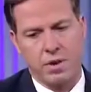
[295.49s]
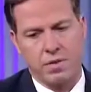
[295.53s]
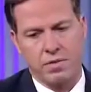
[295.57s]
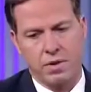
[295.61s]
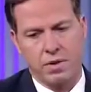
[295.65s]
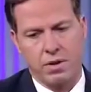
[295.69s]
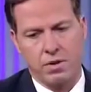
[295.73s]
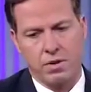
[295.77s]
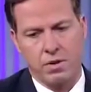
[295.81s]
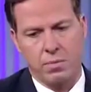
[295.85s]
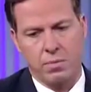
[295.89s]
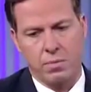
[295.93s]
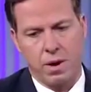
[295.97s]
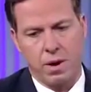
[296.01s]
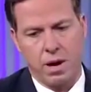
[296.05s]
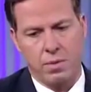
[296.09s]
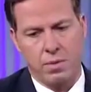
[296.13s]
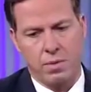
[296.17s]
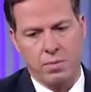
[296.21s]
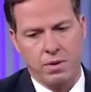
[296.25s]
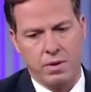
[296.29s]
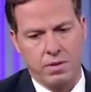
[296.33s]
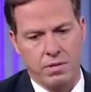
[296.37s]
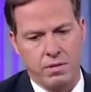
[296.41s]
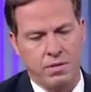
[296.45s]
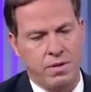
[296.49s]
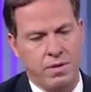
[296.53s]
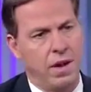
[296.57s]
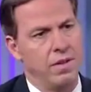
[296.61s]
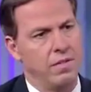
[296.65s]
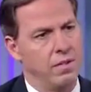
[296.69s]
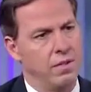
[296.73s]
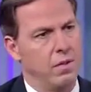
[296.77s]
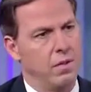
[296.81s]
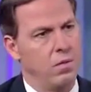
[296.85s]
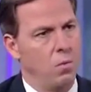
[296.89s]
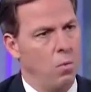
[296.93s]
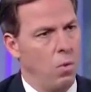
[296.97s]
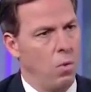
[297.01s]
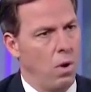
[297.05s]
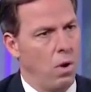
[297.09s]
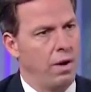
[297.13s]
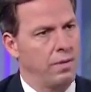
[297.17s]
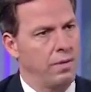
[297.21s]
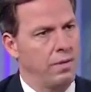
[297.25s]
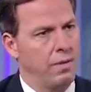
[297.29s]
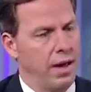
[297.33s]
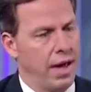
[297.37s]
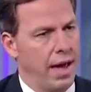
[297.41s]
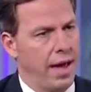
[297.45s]
President Obama doesn't
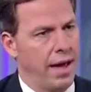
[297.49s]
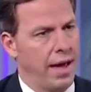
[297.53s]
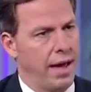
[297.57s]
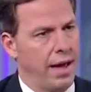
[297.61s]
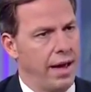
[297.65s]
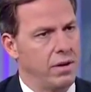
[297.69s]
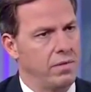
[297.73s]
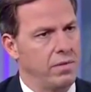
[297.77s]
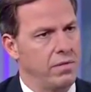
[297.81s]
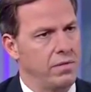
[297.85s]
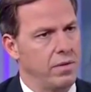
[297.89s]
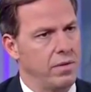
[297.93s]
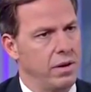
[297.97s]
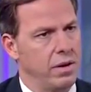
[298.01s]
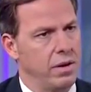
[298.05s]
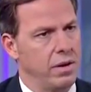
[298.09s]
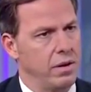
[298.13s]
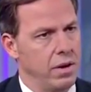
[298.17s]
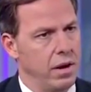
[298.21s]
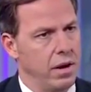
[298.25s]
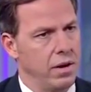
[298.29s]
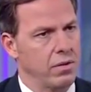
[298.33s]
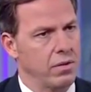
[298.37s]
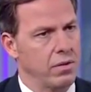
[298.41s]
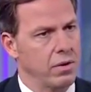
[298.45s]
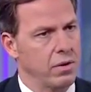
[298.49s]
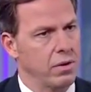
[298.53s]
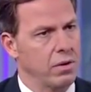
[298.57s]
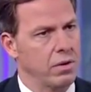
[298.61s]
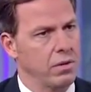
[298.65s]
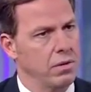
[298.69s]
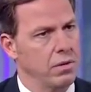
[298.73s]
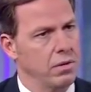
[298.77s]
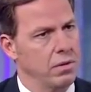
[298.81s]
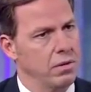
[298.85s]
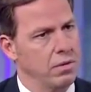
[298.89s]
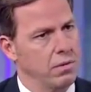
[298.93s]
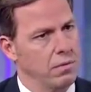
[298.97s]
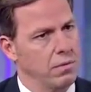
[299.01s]
want to have another